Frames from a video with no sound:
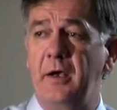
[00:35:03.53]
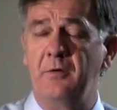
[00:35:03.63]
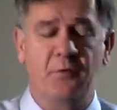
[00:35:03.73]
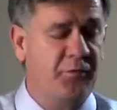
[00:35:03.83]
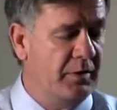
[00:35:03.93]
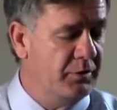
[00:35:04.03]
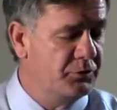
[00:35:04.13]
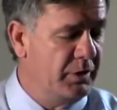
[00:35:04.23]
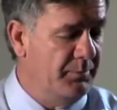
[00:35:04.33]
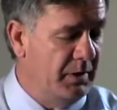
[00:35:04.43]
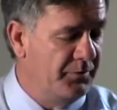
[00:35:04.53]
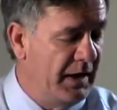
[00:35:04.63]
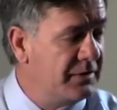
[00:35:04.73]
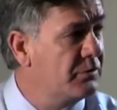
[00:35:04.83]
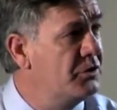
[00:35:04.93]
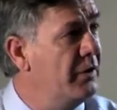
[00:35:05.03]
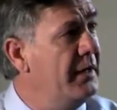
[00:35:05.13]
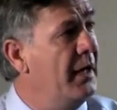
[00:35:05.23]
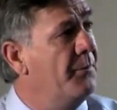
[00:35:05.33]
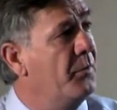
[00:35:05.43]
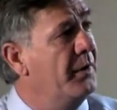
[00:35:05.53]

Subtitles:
out of a feathered tree. But if that's what you end up